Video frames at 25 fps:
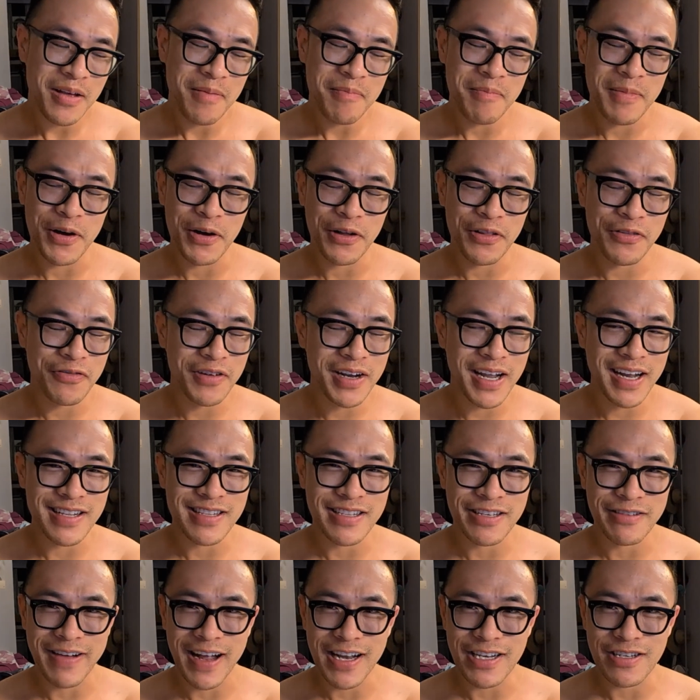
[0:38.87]
my old phone had a
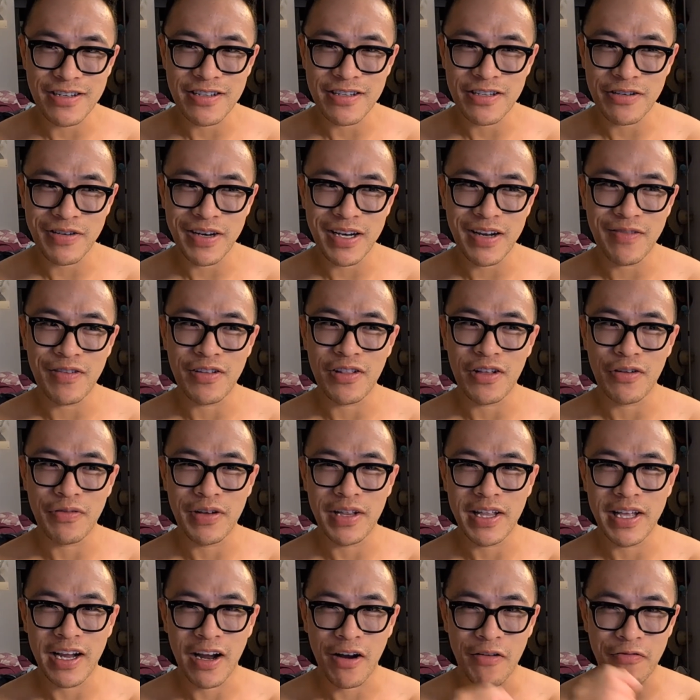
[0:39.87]
scratch on the screen. If you look
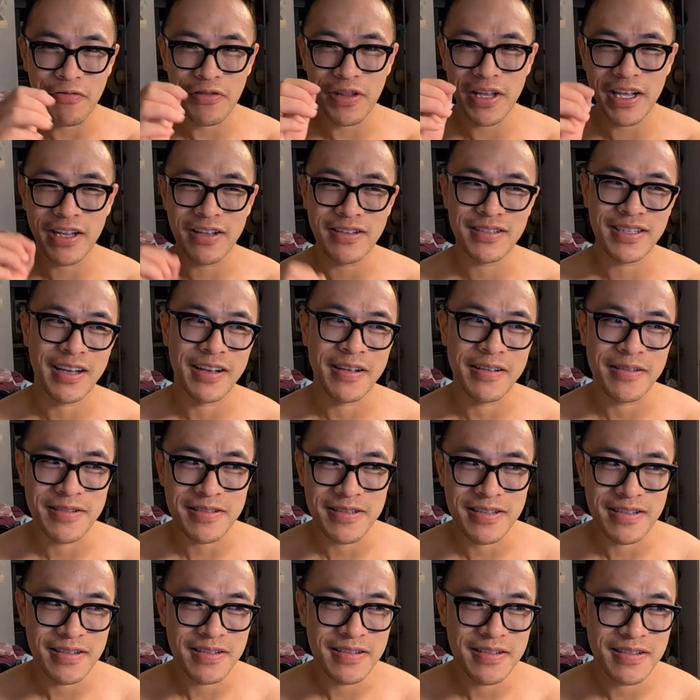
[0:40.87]
really carefully, it looks like a
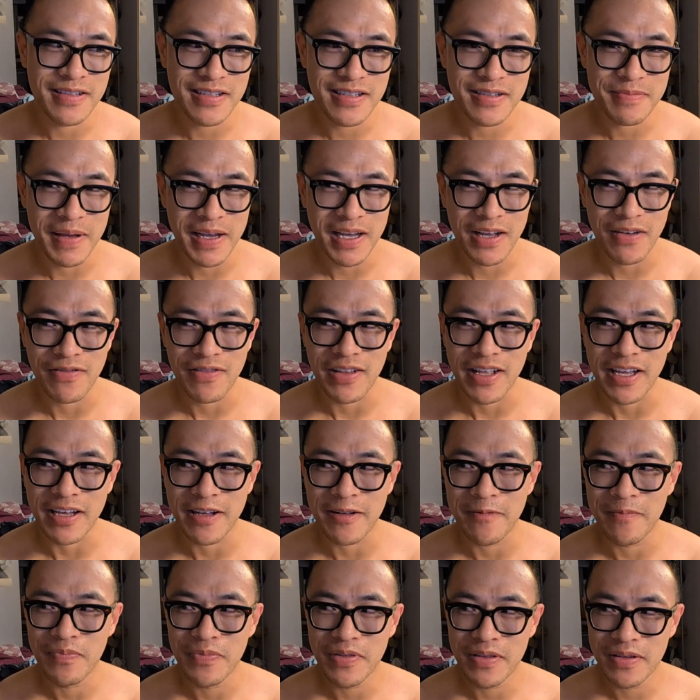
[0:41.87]
speck of like
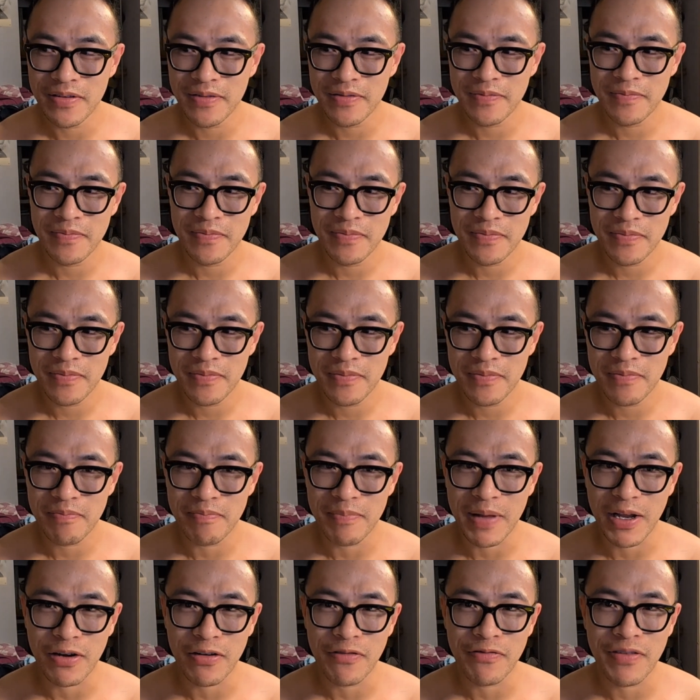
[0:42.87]

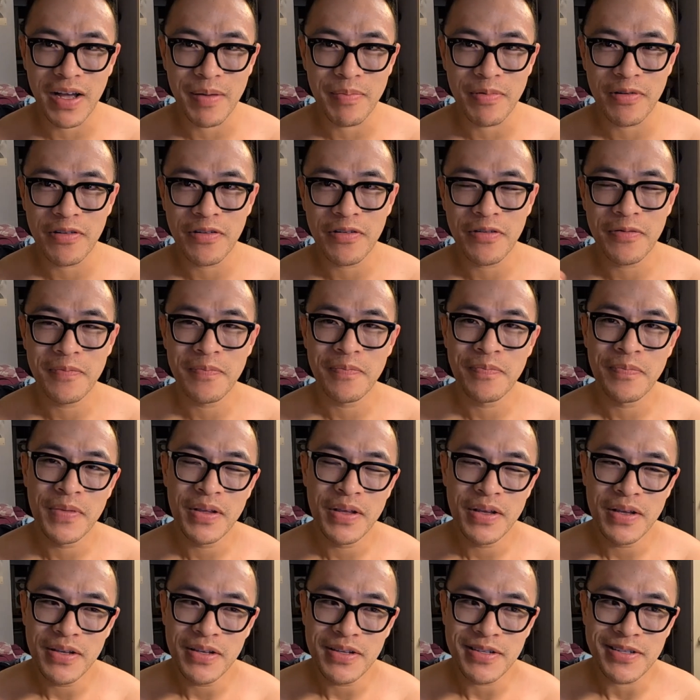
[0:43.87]
microfiber.
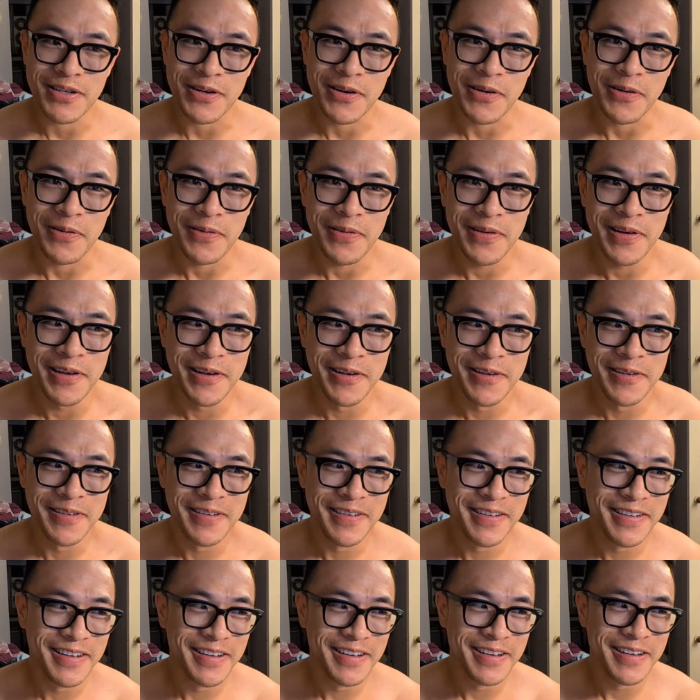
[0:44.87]
So
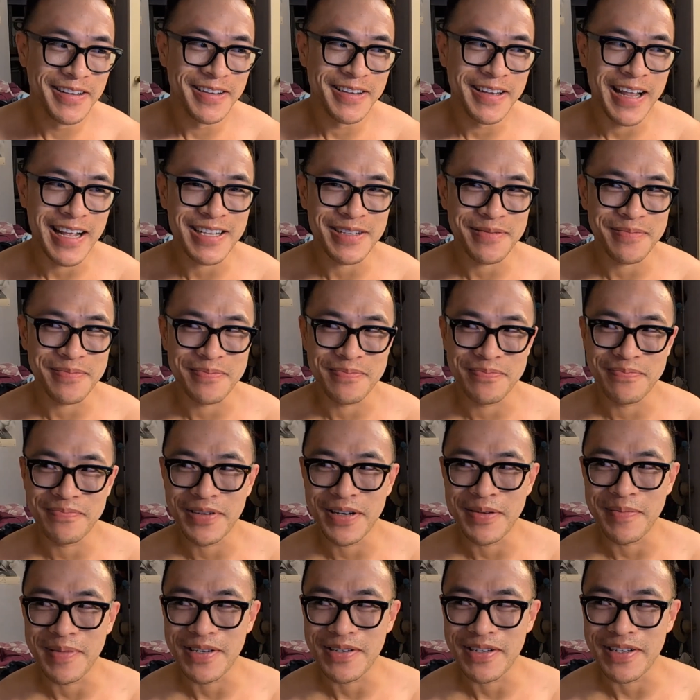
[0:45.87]
that's
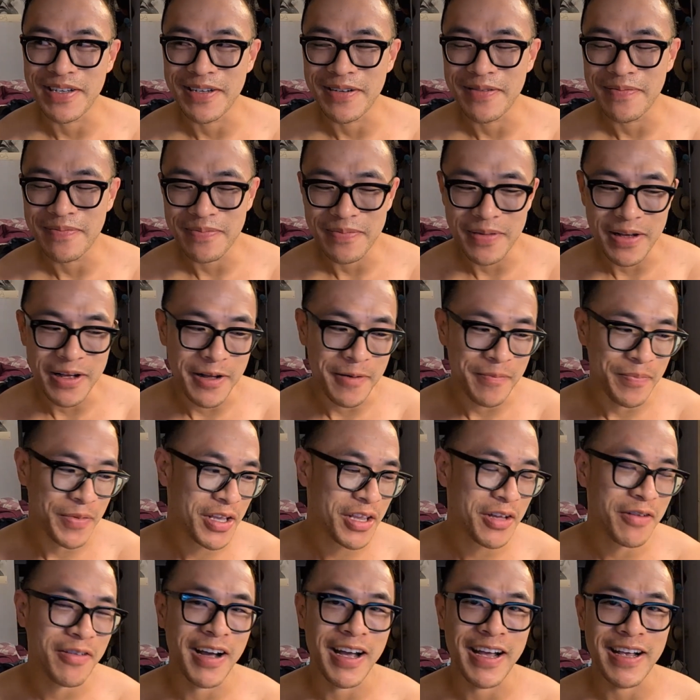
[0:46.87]
pretty much it.
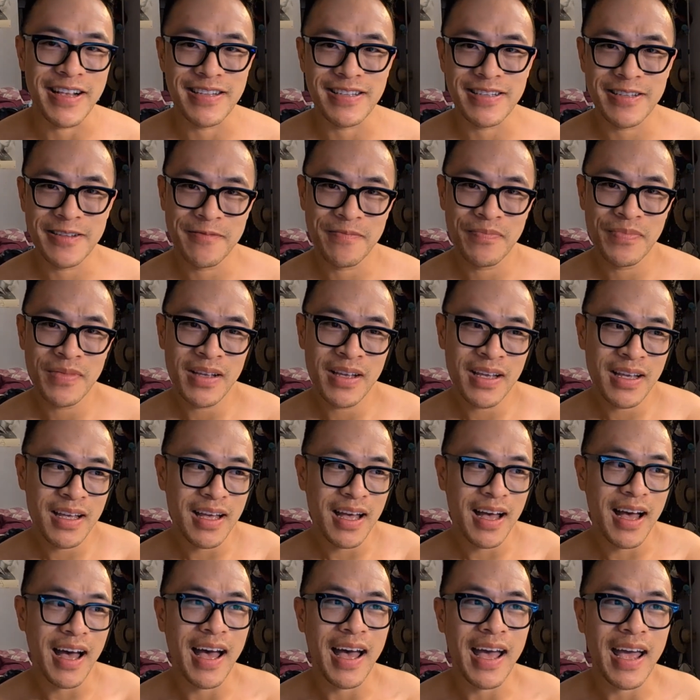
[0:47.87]
Otherwise,
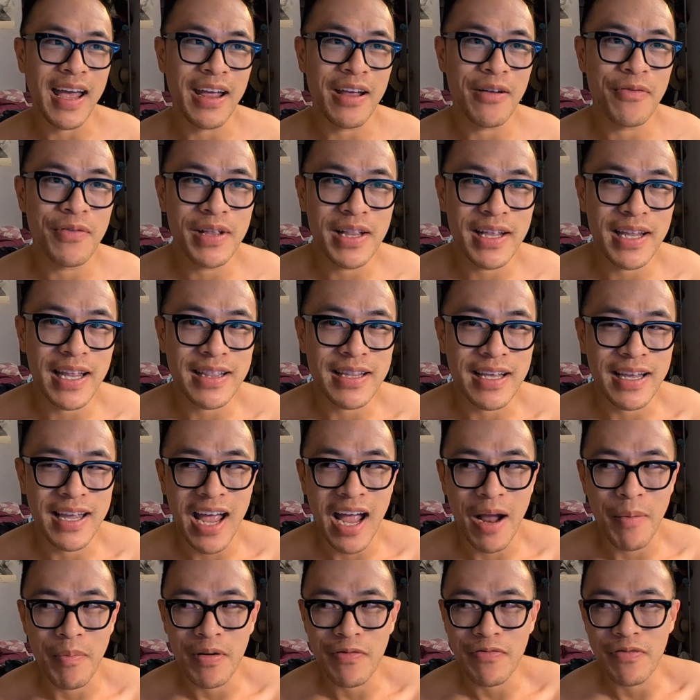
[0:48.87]
I really like the
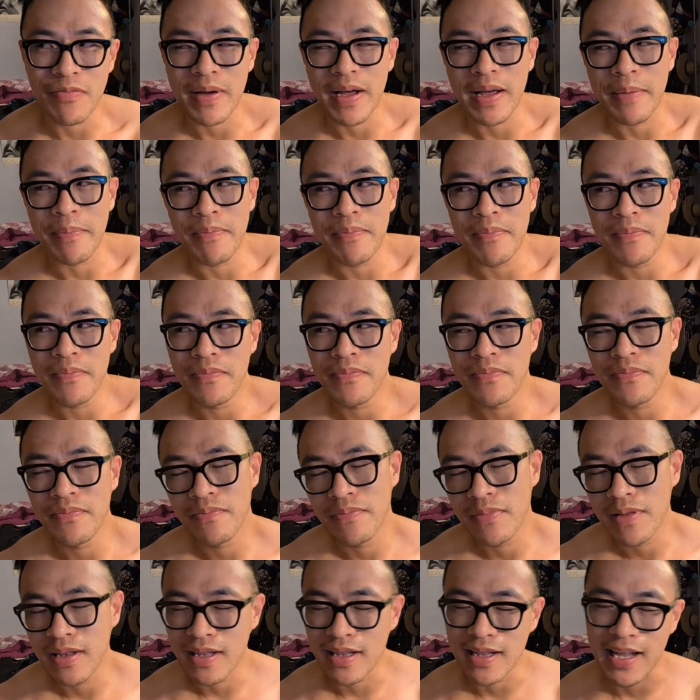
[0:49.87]
camera from my
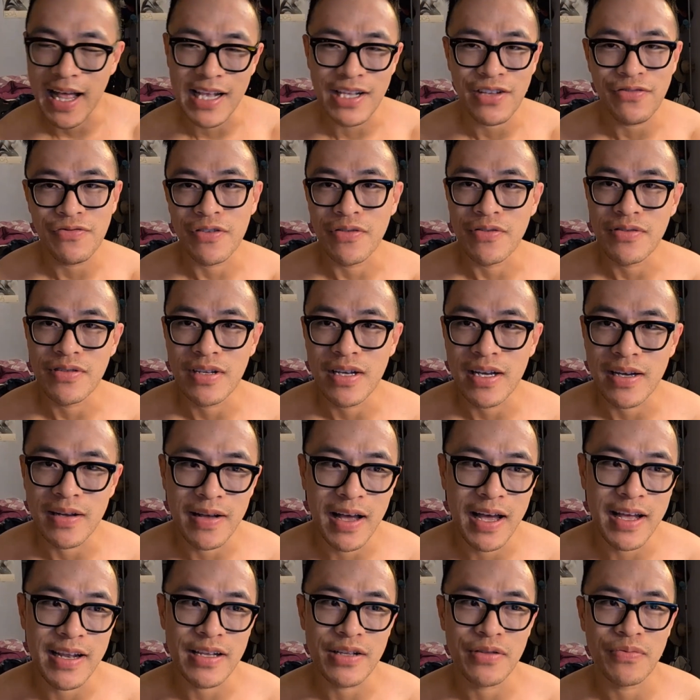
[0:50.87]
last phone,
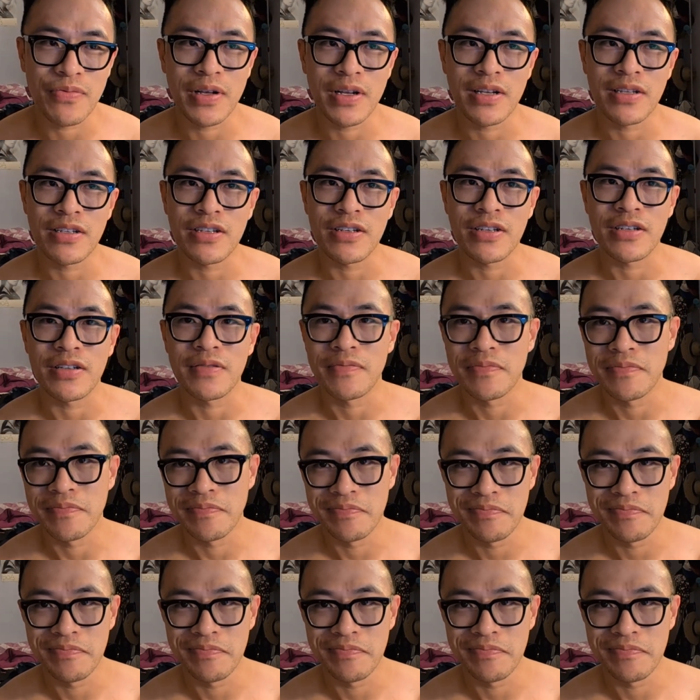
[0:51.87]
so I just want to